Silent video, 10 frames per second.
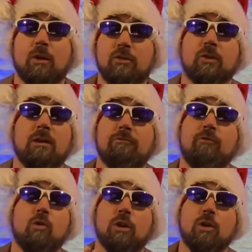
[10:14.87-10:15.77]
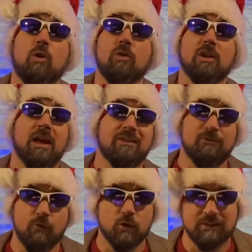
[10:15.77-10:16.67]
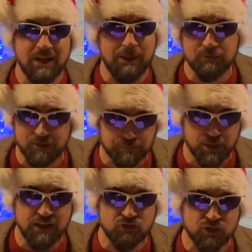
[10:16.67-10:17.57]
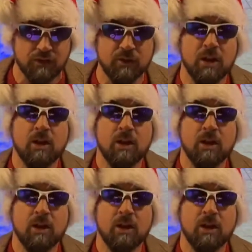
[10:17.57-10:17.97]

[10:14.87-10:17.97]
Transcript: That's right, 4 0 the last four times I played Jeff.